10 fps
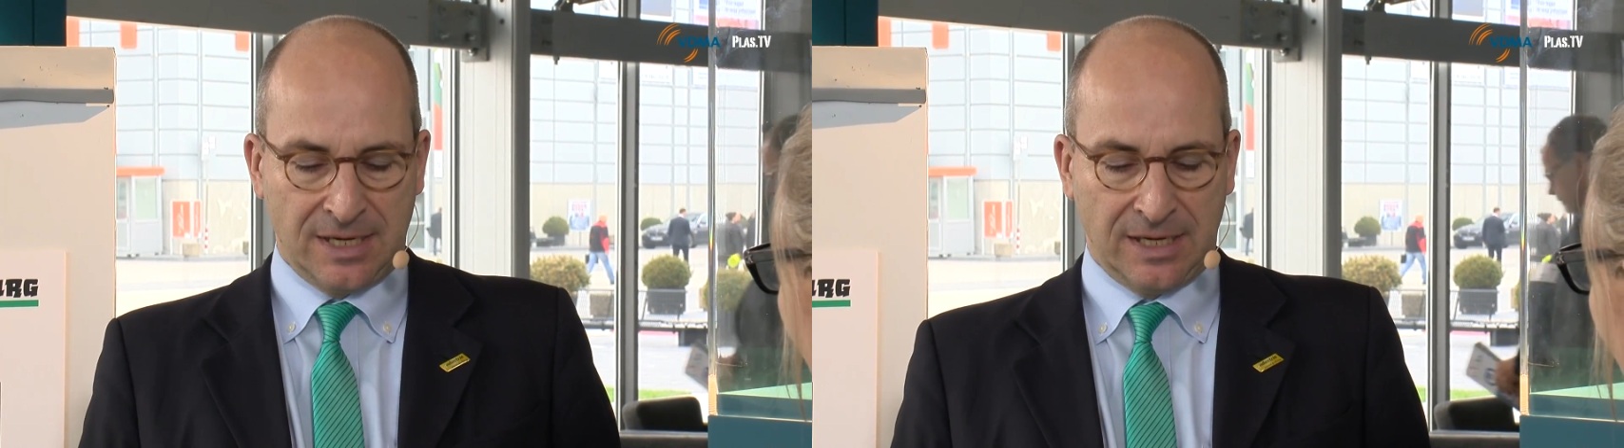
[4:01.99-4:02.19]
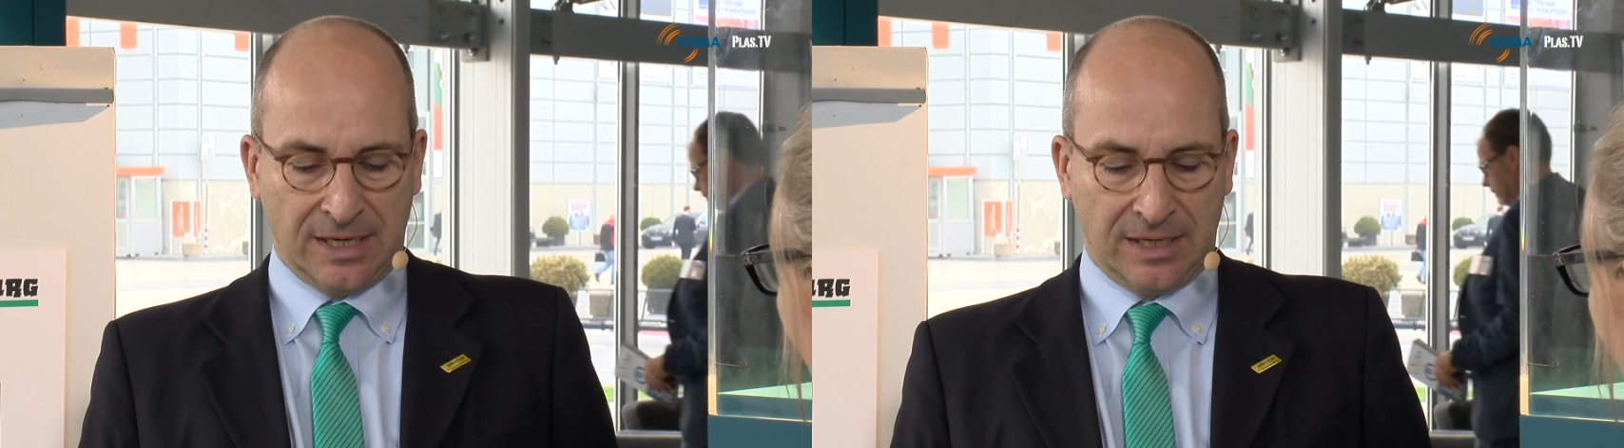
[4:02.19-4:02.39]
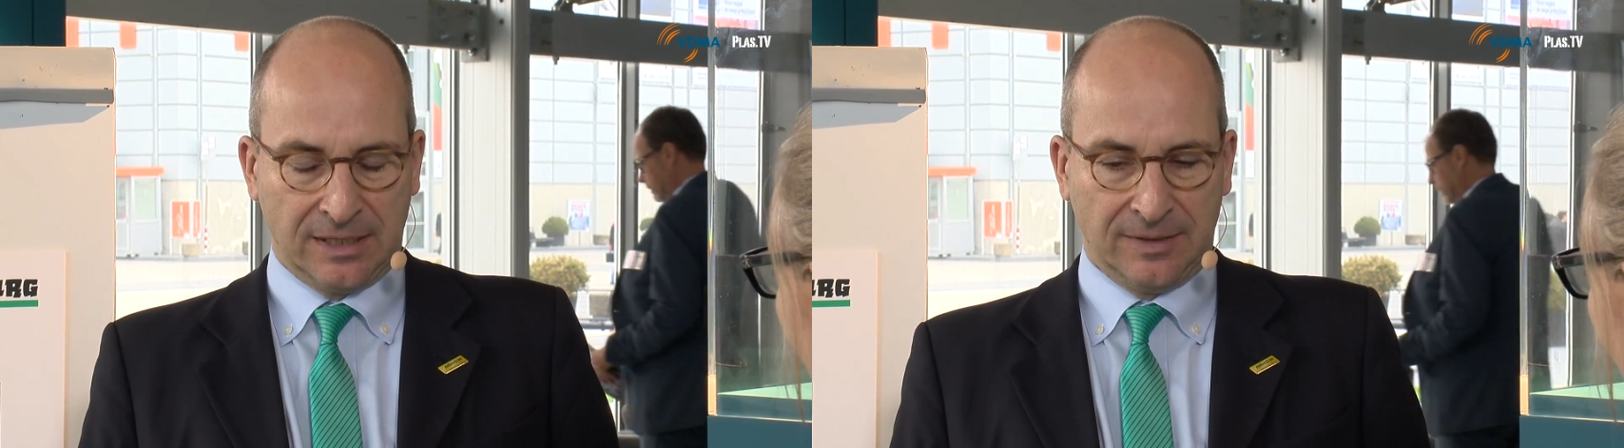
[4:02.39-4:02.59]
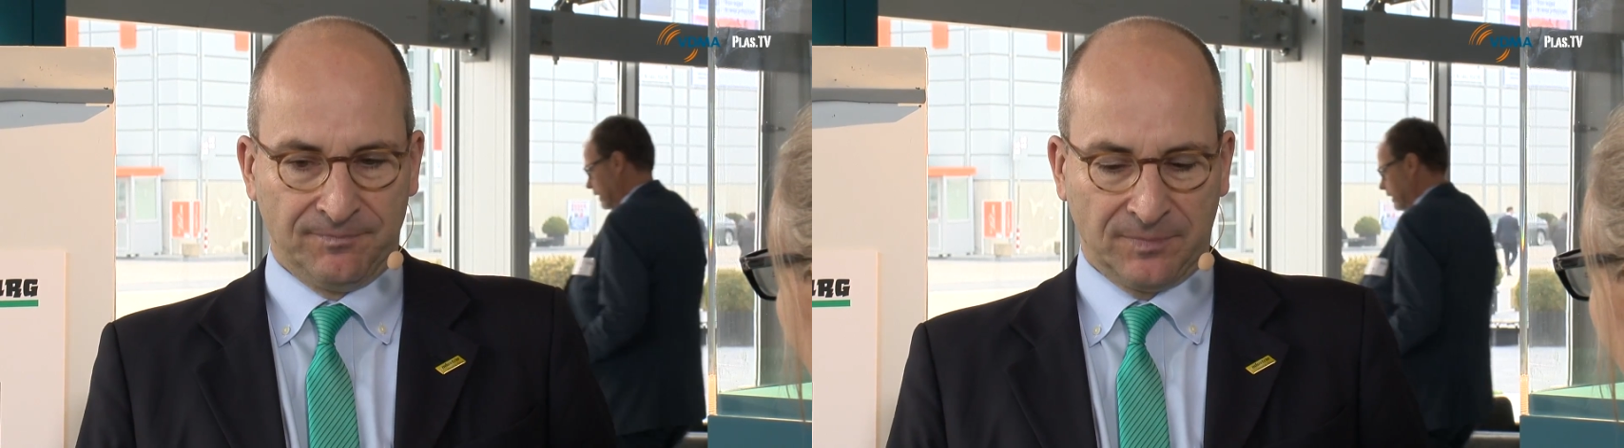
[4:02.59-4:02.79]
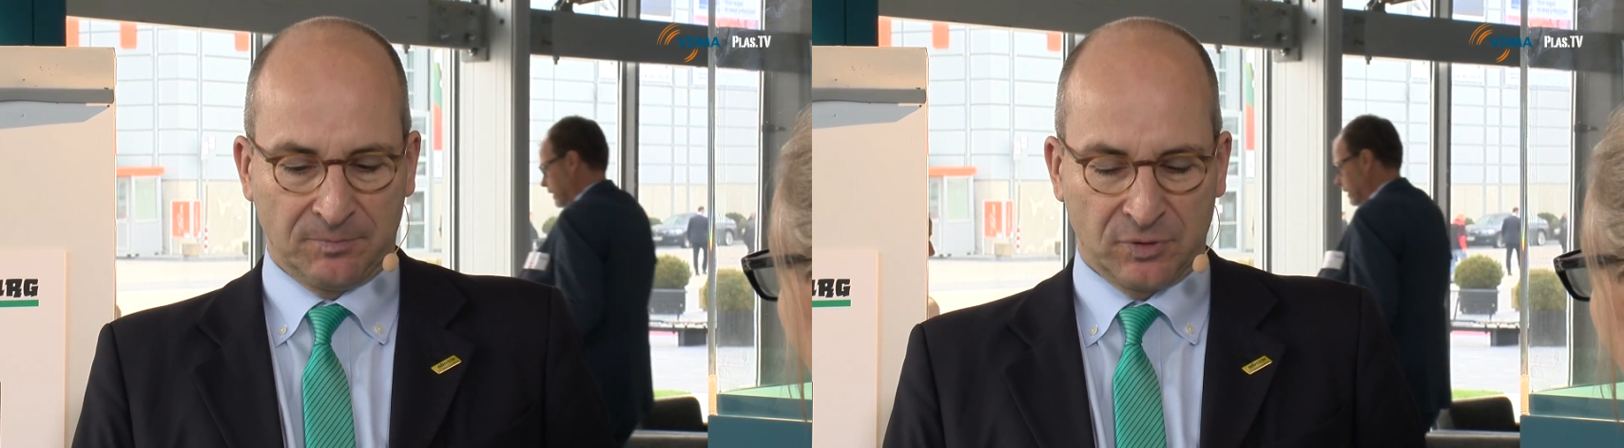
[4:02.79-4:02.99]

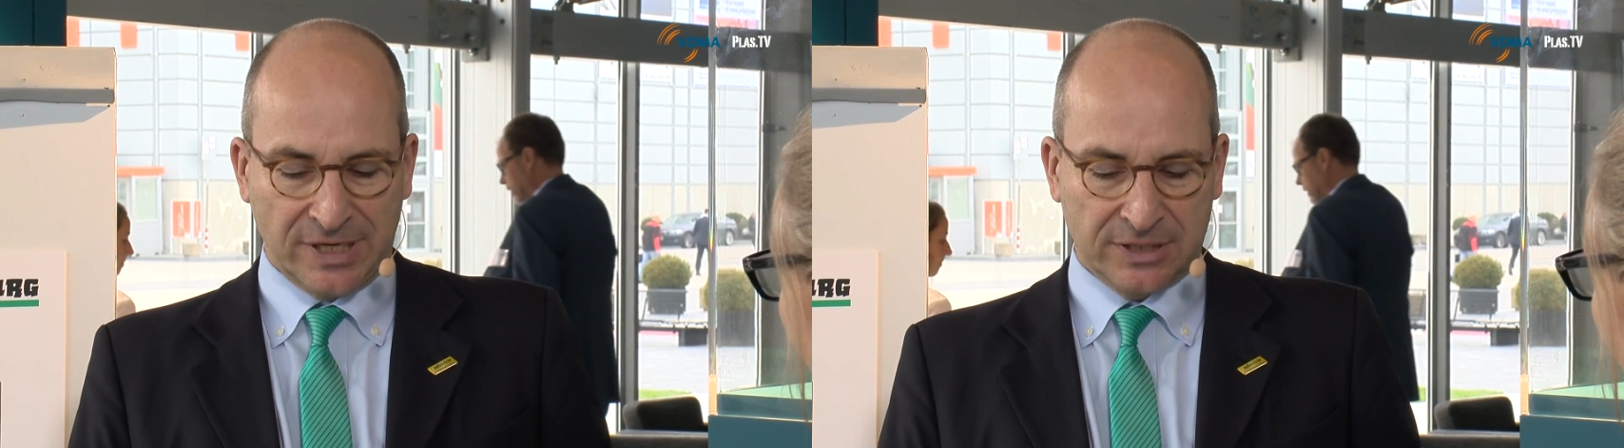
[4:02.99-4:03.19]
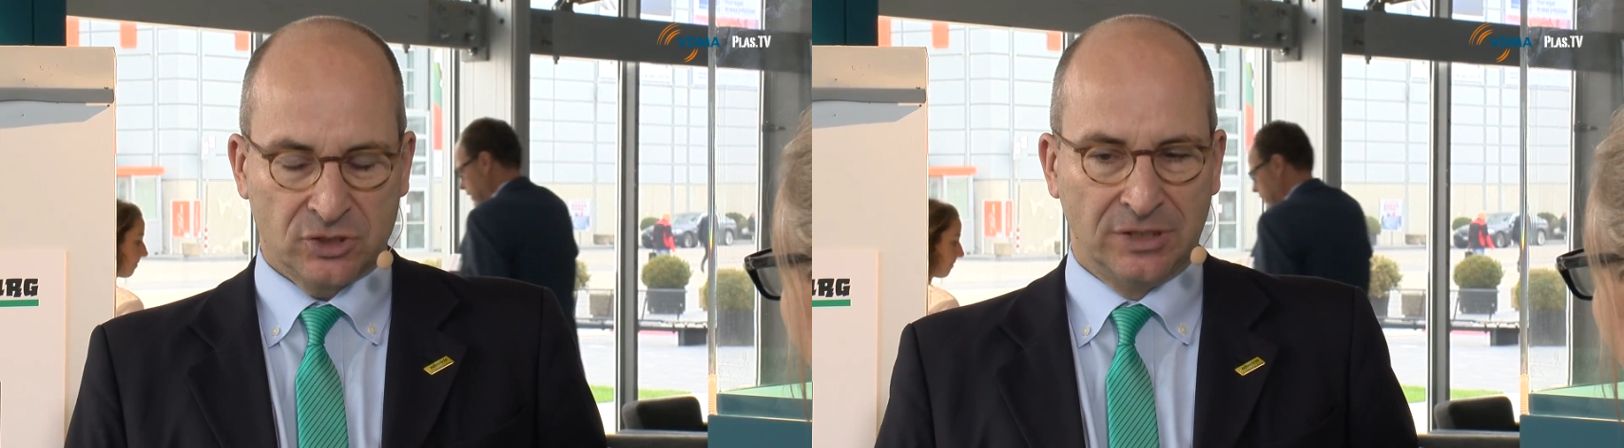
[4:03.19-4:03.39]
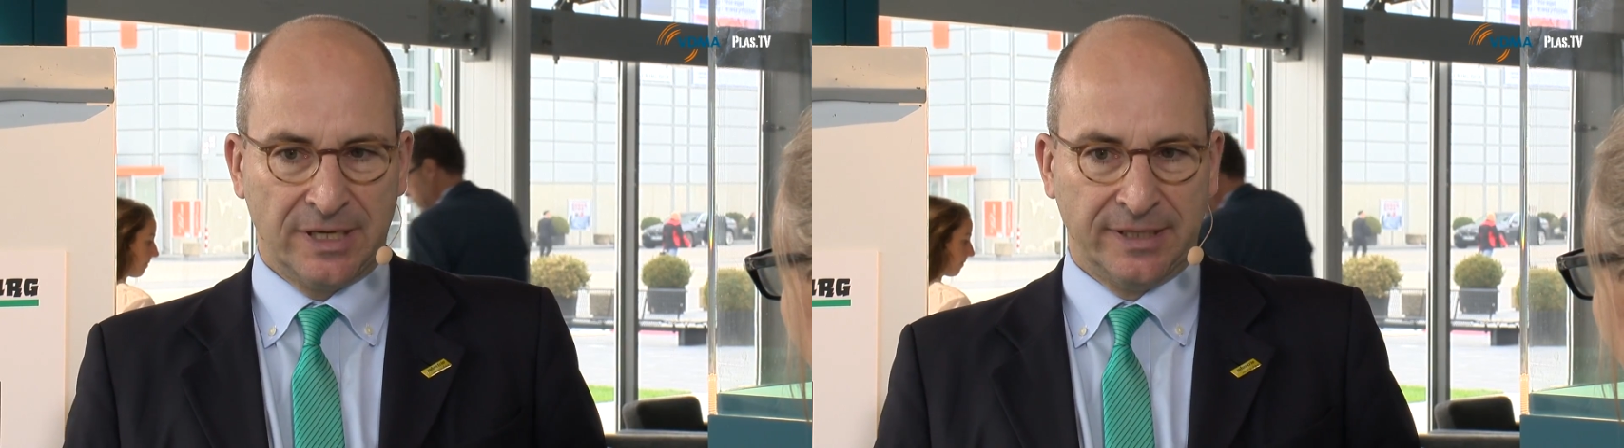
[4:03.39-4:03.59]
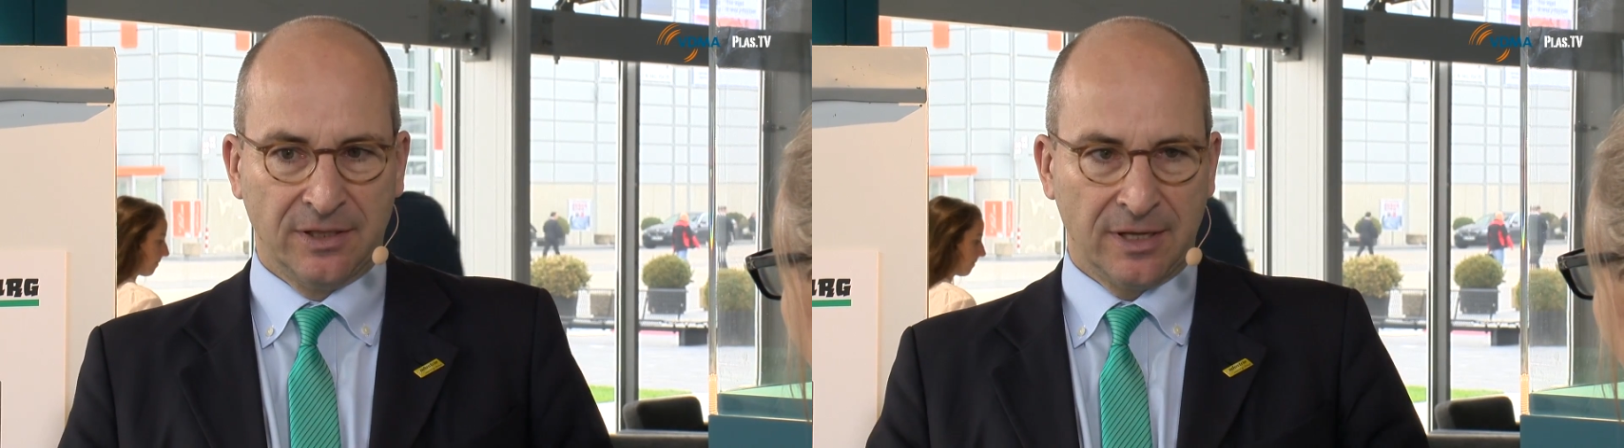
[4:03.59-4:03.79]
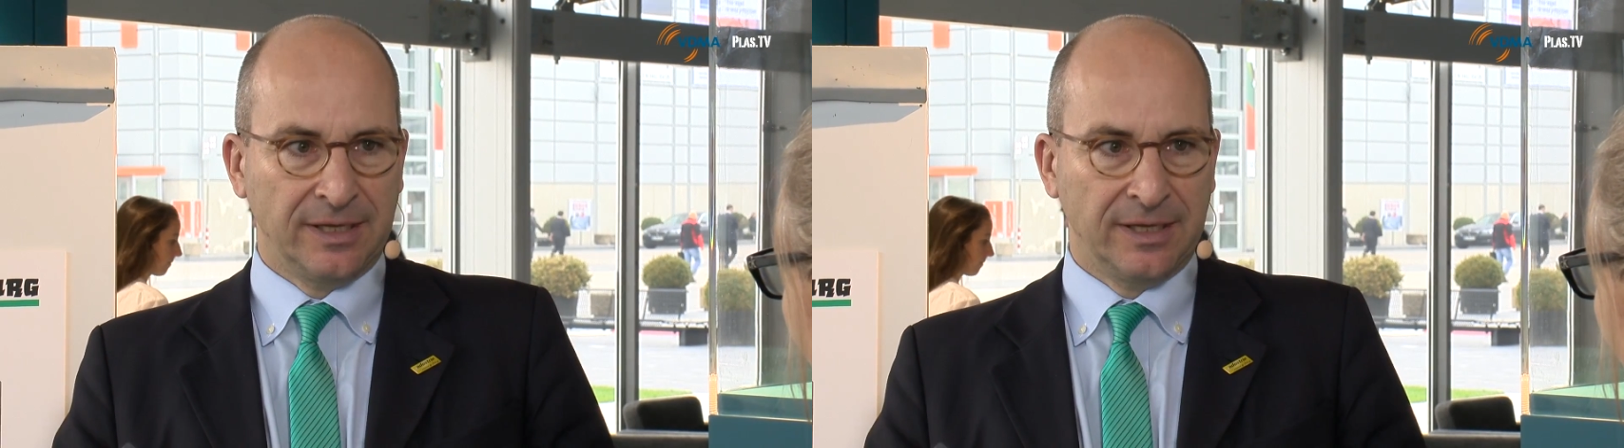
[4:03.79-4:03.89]
They're